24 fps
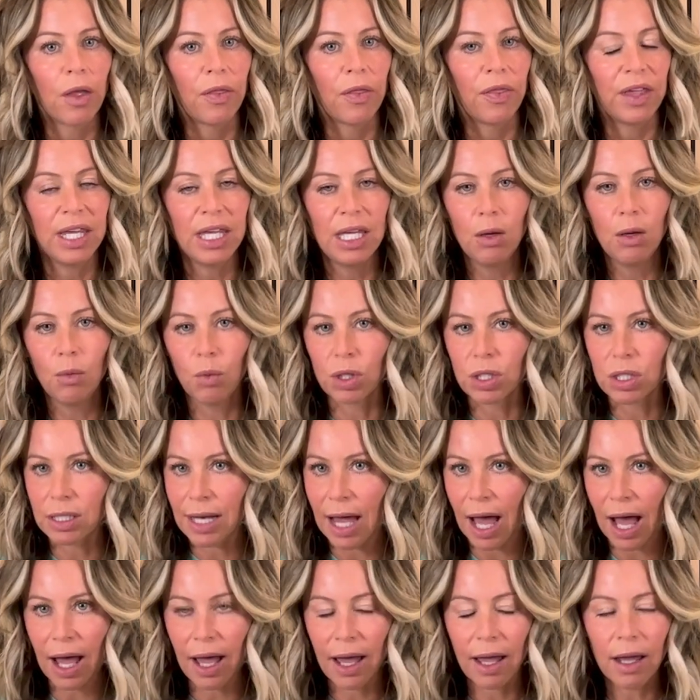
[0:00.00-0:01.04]
The heat was
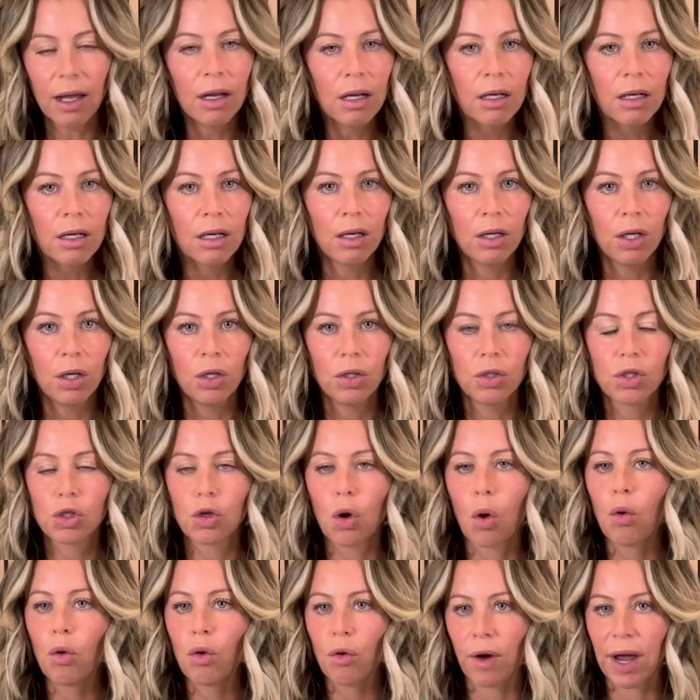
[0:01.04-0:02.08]
not
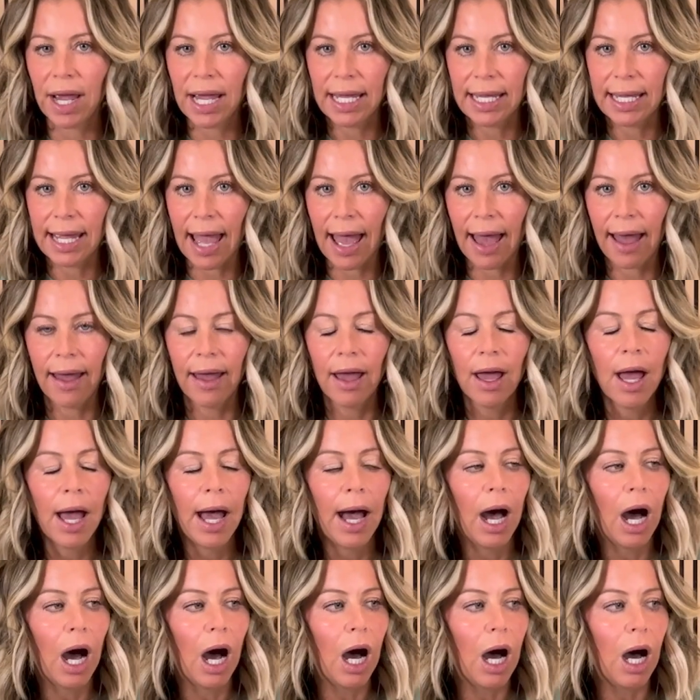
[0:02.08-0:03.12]
so great yet.
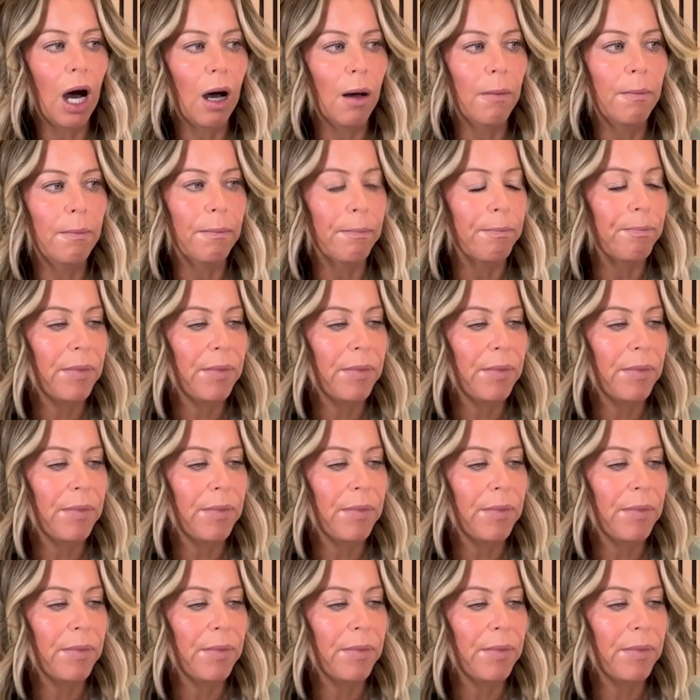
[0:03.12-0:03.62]
And